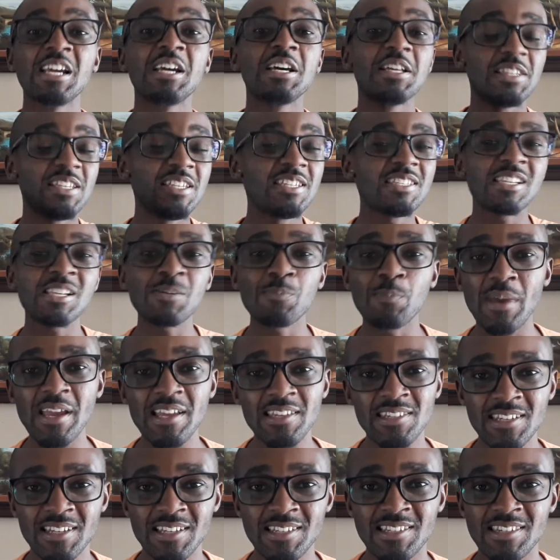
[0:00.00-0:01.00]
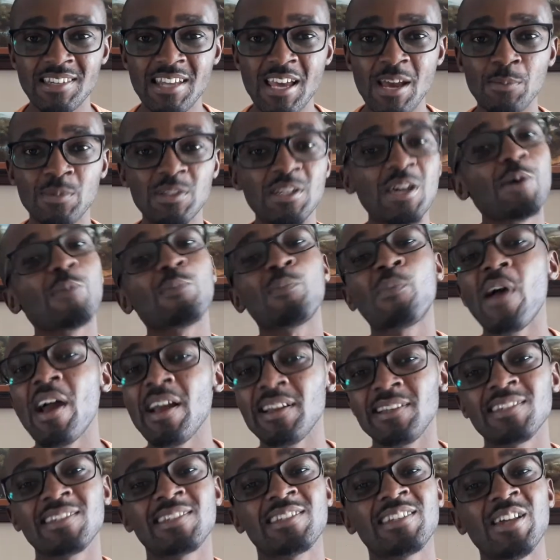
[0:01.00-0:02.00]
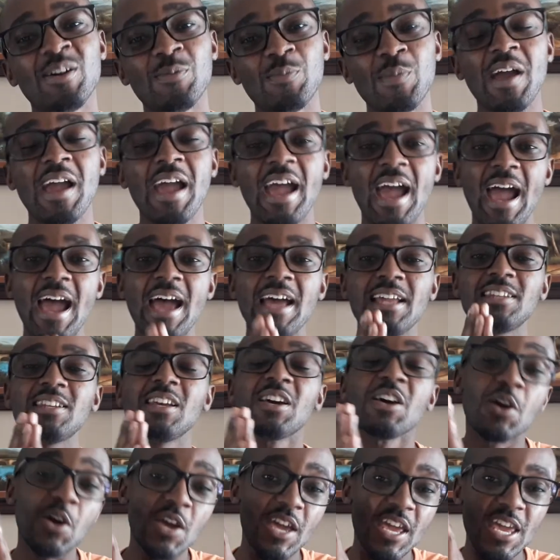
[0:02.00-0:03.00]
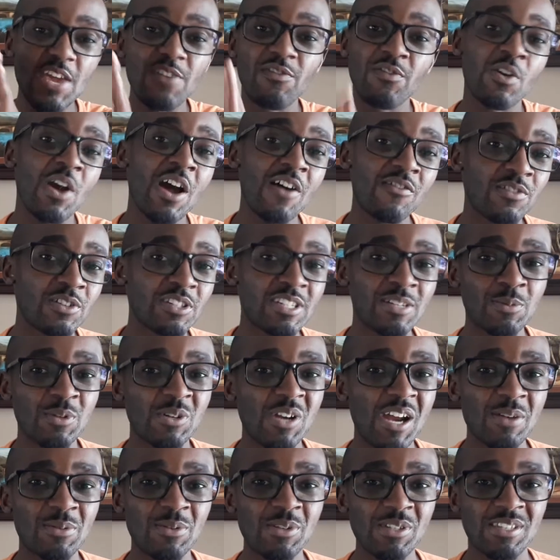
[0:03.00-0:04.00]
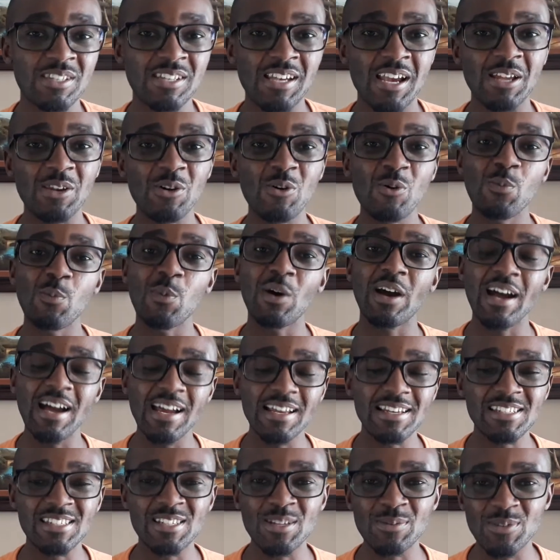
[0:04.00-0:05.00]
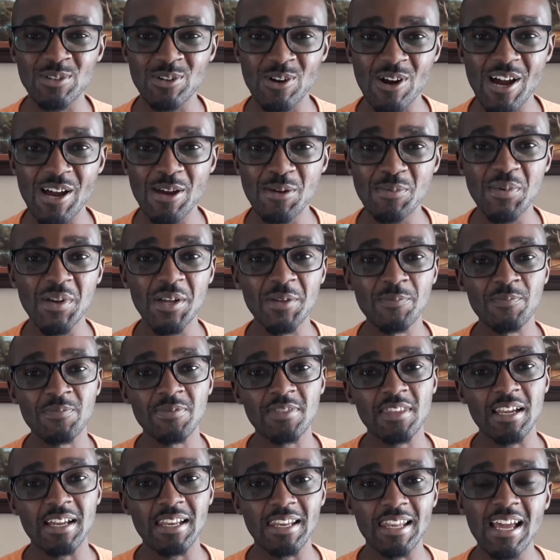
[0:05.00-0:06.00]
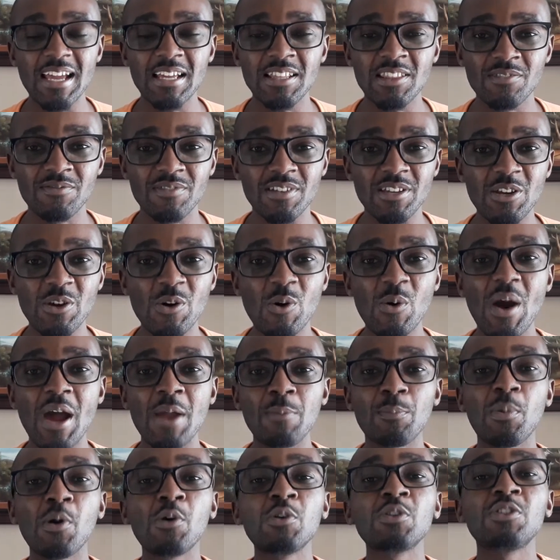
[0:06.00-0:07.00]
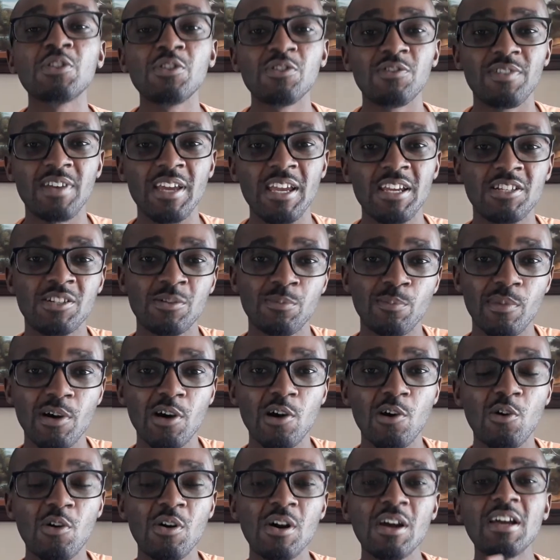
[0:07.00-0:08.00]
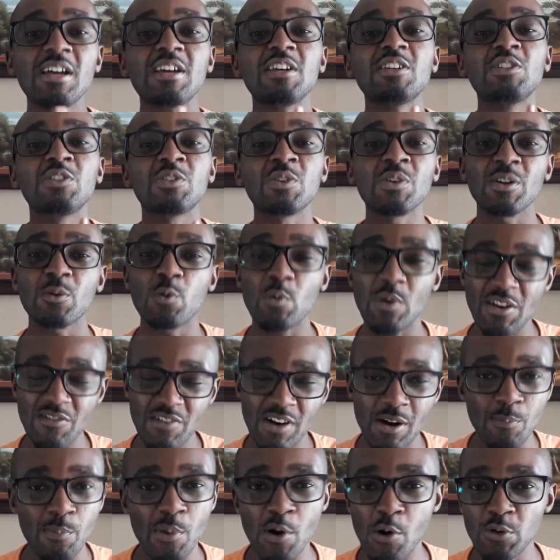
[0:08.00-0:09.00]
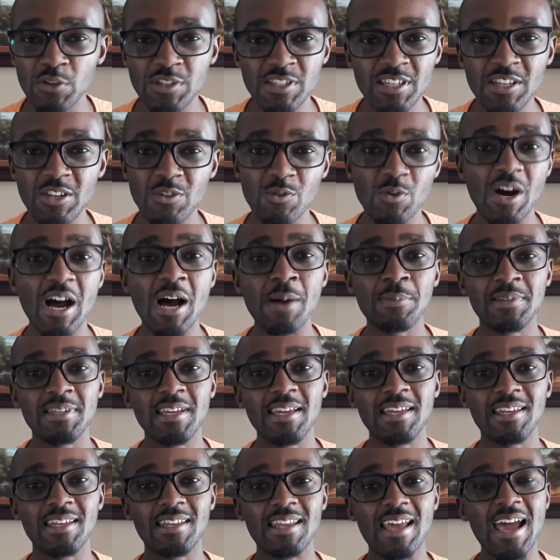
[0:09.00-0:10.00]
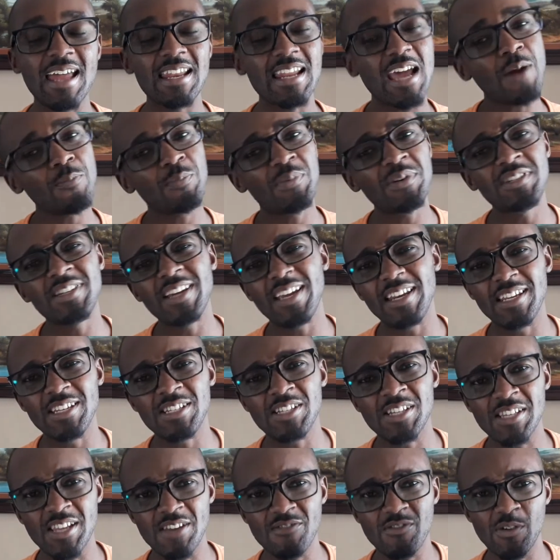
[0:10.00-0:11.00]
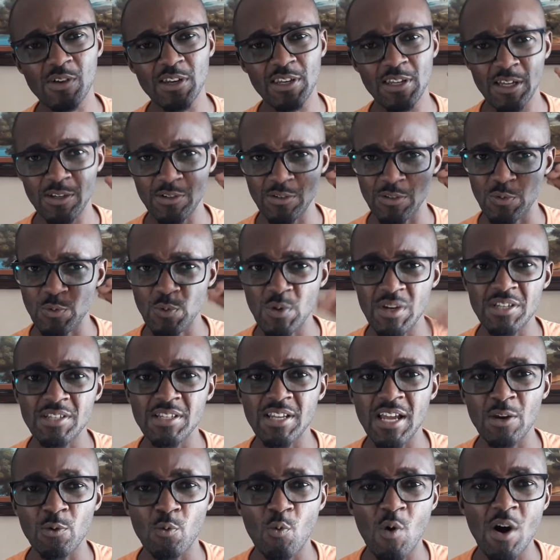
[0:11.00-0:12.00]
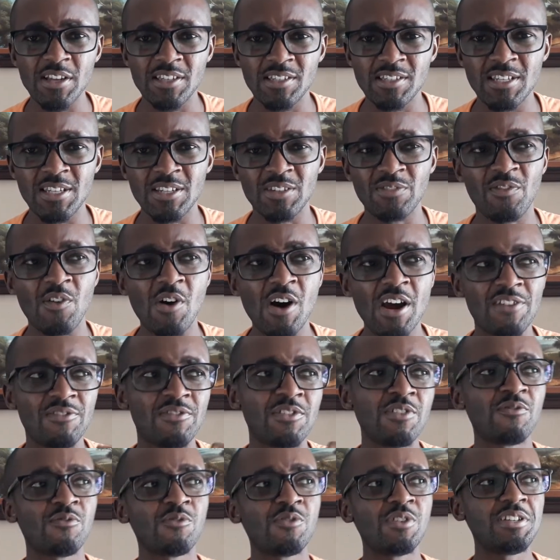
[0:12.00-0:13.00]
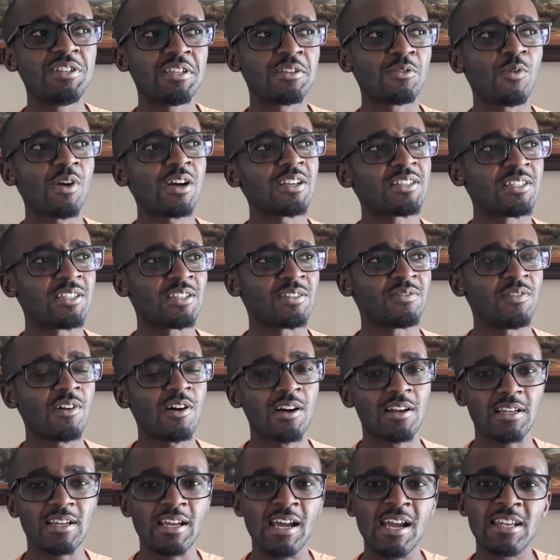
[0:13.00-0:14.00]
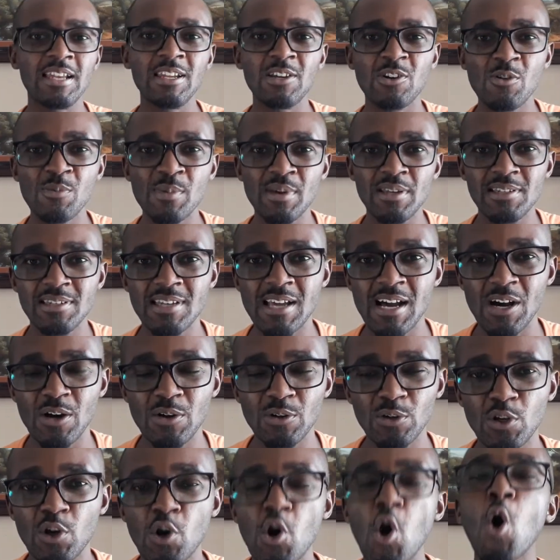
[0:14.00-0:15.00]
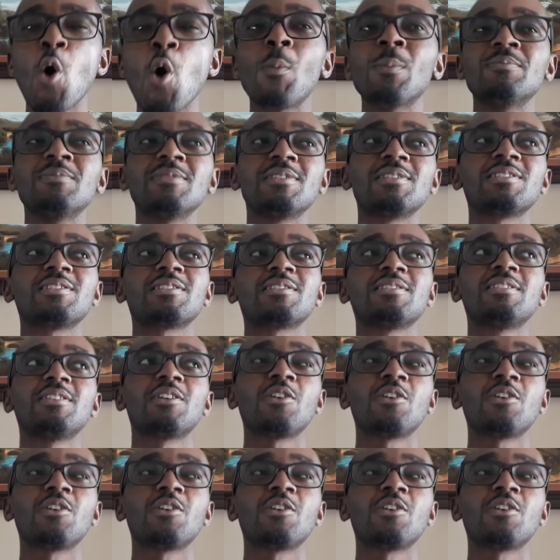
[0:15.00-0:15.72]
These are basic steps. Practice them. And if you haven't subscribed to this channel, kindly subscribe, like the video, and post notification bell so that whenever I'm posting, you're updated. And I appreciate each and everyone that has reached and watched this far. If you've reached and watched this far, kindly comment down comms.